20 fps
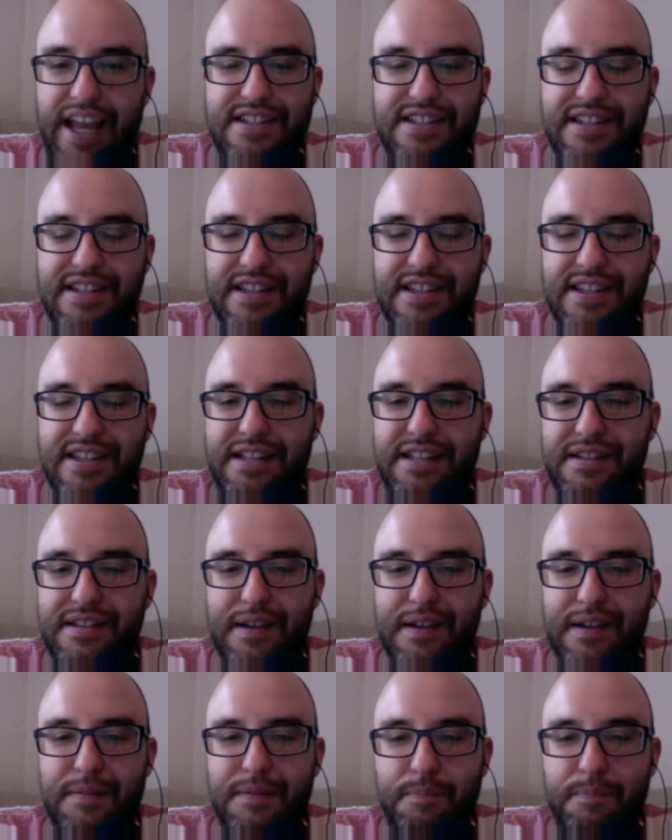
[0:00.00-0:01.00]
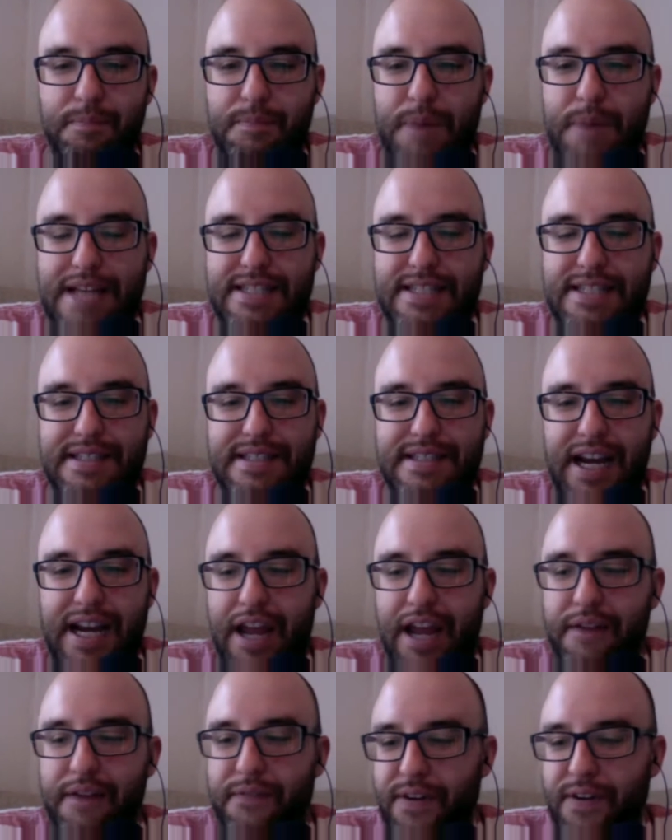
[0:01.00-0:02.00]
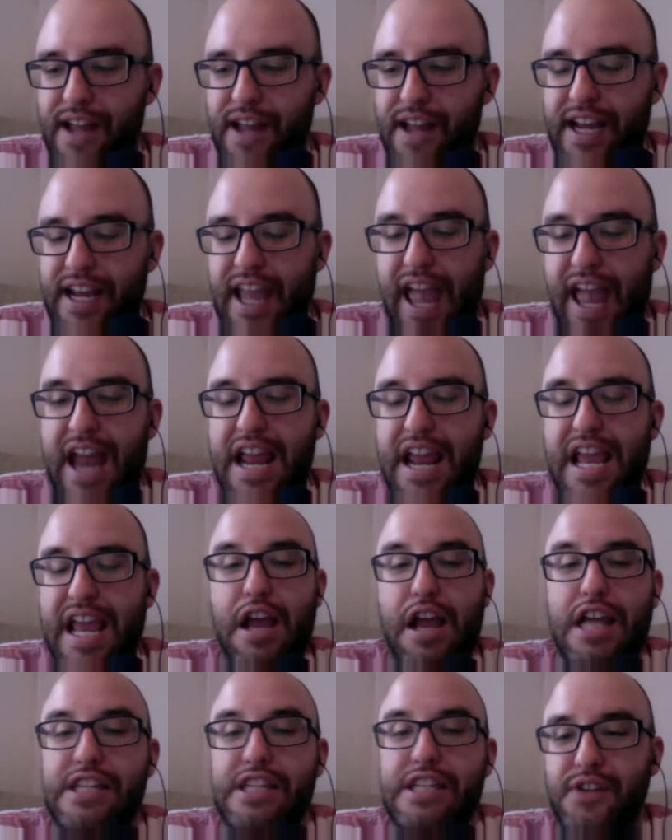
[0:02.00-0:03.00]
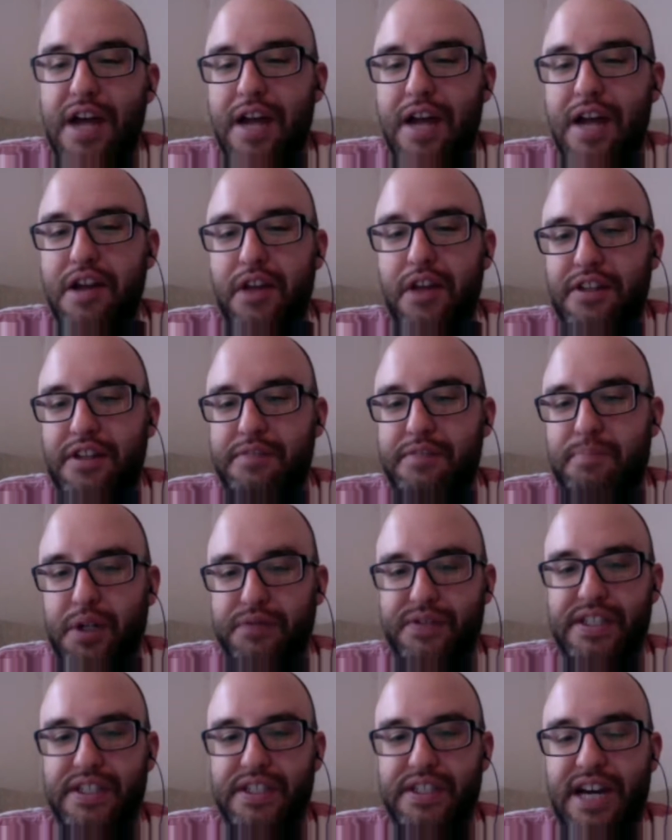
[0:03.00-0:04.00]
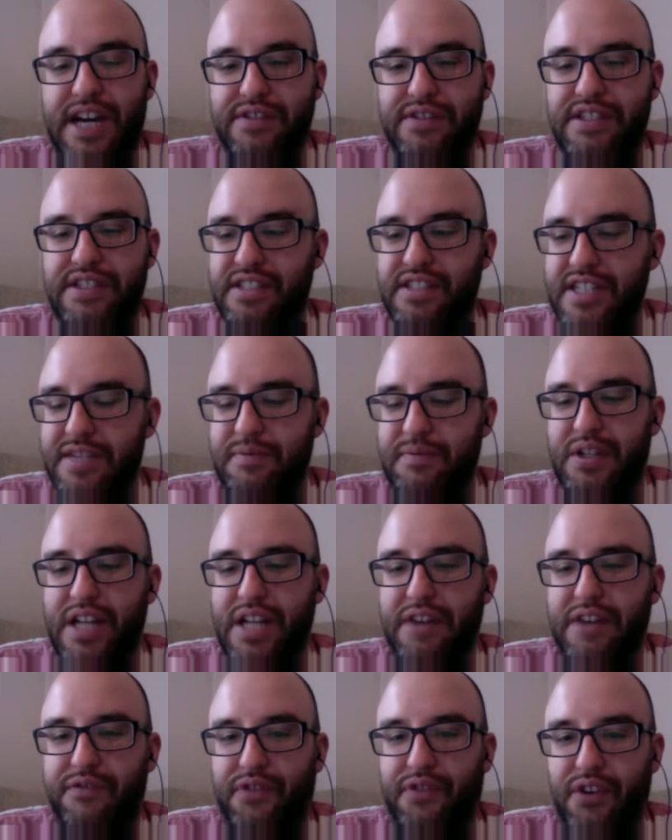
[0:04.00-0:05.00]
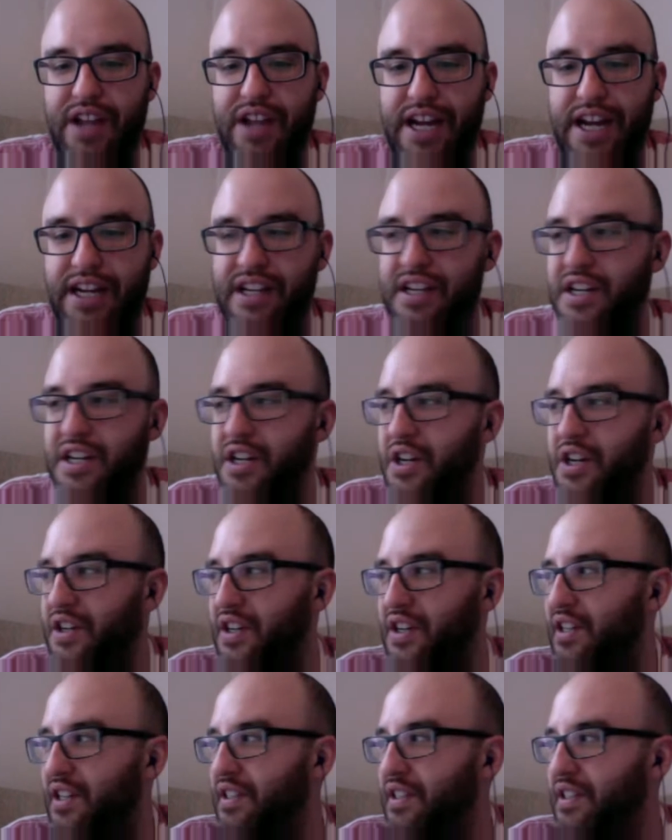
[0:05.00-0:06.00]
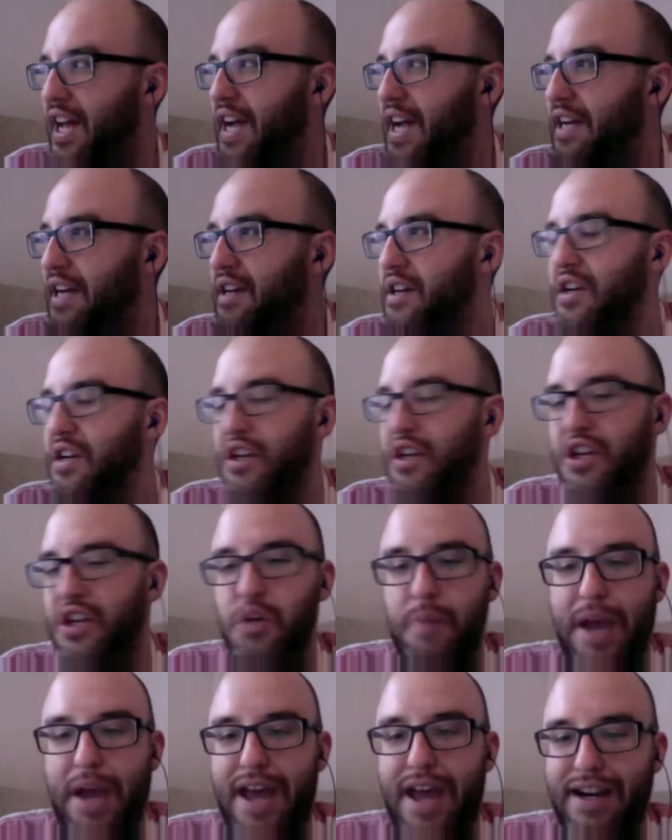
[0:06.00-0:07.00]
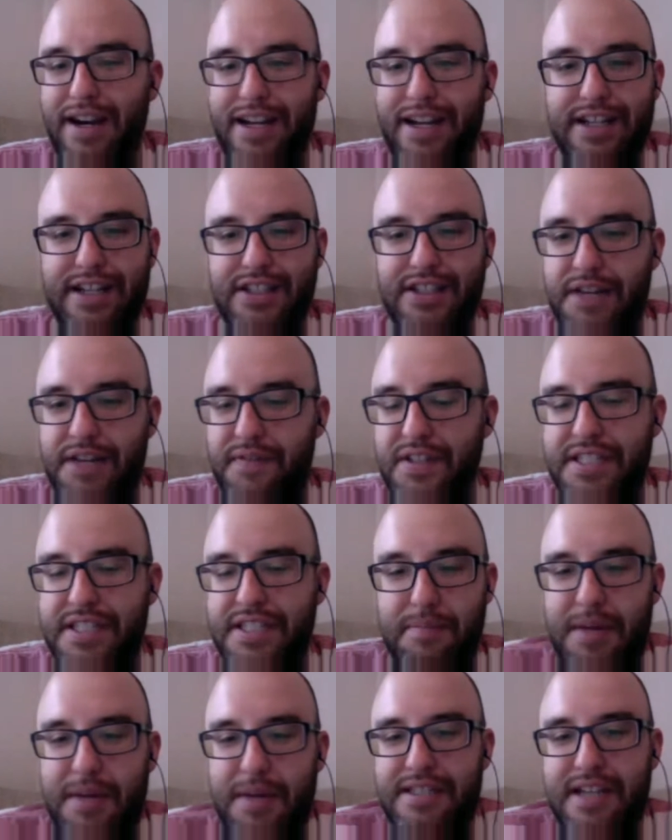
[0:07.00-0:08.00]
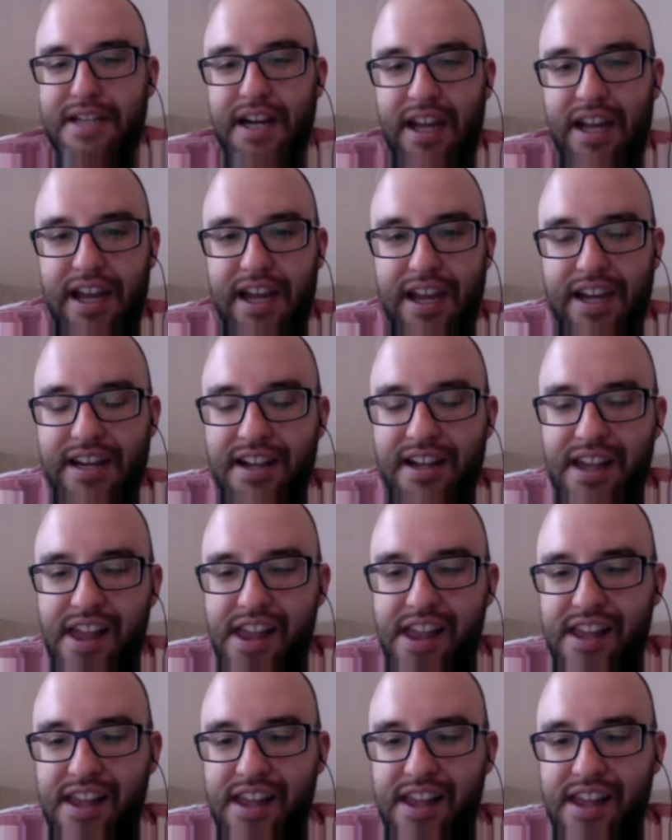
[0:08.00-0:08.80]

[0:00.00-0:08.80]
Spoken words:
it's like the best decade for like it's still nothing is perfect obviously, but like for like humanity and stuff, it's the best decade.